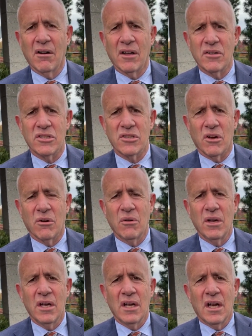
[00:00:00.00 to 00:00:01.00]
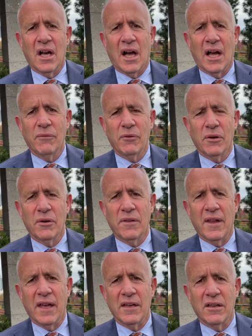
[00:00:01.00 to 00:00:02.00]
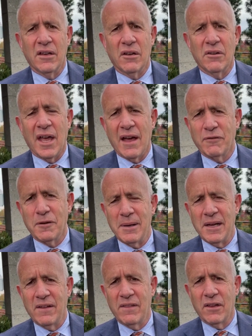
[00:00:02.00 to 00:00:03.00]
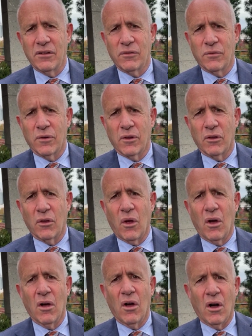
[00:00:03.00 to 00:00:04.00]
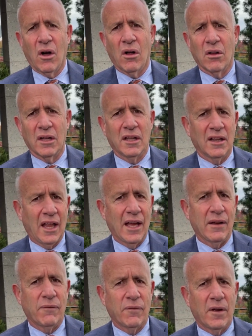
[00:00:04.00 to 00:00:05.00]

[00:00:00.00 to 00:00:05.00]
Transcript: And so, I've learned that you know you have to in this for the long haul in life,